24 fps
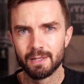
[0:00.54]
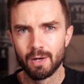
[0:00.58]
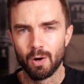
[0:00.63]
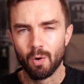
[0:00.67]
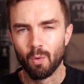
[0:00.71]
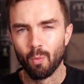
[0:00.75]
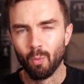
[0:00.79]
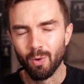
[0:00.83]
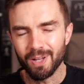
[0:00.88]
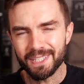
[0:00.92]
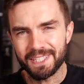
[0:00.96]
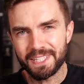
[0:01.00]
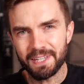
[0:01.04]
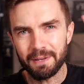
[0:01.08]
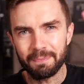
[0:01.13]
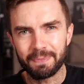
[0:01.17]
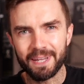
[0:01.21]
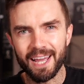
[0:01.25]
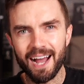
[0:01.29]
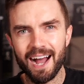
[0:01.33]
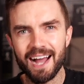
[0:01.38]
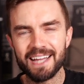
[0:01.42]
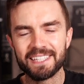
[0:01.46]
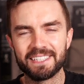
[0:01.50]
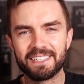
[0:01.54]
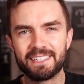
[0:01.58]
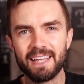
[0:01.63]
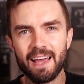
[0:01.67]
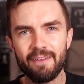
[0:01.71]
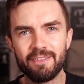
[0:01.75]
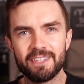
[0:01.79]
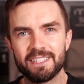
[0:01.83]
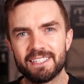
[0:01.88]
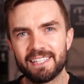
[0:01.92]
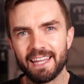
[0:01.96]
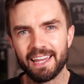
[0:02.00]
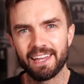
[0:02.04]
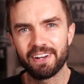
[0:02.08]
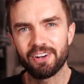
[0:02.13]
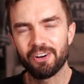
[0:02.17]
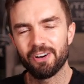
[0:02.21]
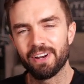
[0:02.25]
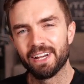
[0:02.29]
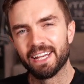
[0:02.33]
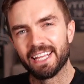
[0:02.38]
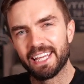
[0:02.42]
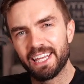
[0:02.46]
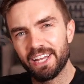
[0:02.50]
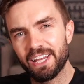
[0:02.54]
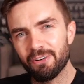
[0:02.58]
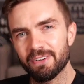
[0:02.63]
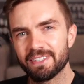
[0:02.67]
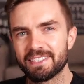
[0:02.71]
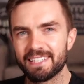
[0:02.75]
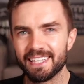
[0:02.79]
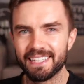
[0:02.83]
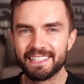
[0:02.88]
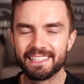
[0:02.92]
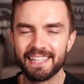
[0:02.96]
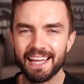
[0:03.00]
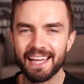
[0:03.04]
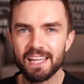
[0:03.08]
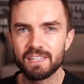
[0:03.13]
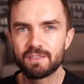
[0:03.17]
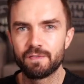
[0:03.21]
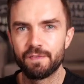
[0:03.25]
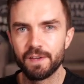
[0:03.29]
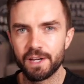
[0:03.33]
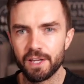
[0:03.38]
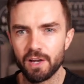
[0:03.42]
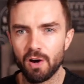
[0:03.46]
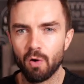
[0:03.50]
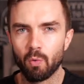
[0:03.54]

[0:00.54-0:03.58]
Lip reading: What's up guys, Devin Zander, and here in today's video,